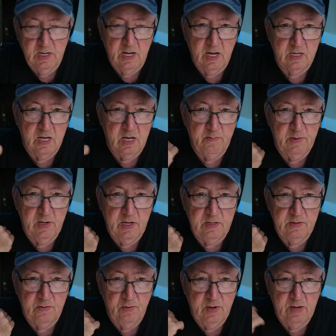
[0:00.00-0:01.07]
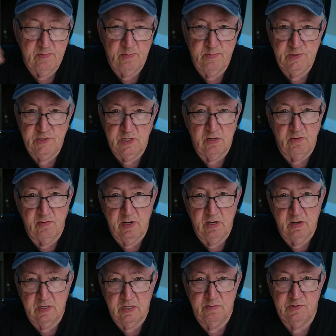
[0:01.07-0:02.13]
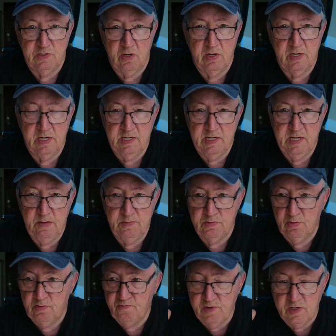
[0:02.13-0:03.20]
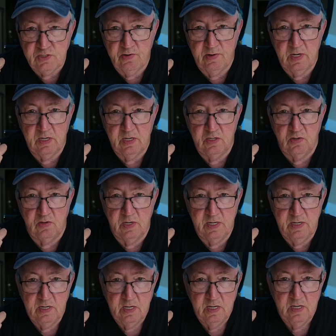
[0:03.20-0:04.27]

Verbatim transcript: like I'm in, we have a generator comes on, it keeps the refrigerator going,